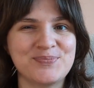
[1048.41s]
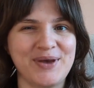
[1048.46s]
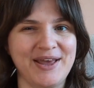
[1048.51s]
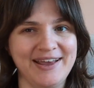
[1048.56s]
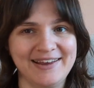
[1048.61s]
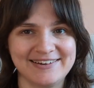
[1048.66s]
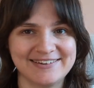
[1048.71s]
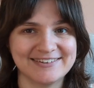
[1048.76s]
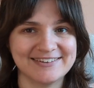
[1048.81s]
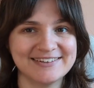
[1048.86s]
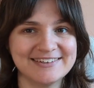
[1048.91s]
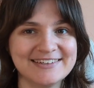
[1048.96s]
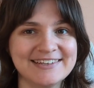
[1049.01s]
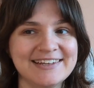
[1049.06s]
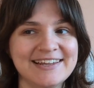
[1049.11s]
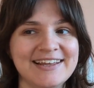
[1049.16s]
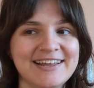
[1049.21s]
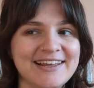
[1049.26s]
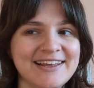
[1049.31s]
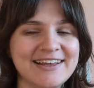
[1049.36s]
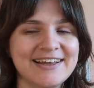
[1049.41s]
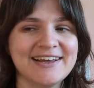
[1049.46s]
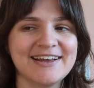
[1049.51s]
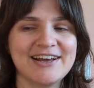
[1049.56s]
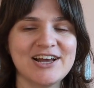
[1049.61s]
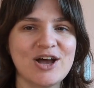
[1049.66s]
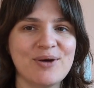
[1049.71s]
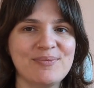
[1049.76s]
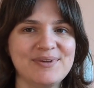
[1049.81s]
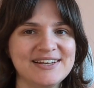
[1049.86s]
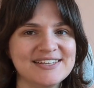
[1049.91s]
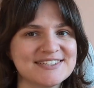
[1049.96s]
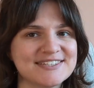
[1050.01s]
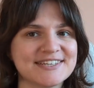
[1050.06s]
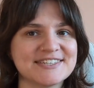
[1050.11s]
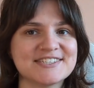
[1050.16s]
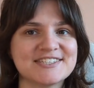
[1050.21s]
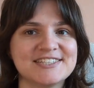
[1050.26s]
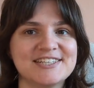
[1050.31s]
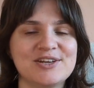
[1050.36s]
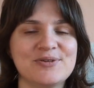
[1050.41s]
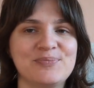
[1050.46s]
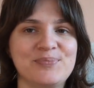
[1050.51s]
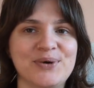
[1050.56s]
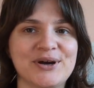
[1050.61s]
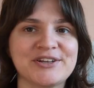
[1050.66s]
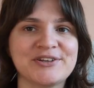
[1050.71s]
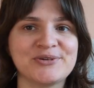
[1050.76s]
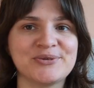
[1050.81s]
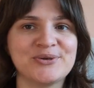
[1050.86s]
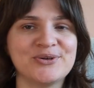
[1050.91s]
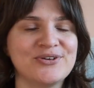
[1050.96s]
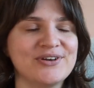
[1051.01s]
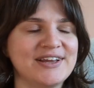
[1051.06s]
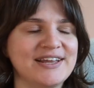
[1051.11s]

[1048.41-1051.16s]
pattern. And it's actually a bundle.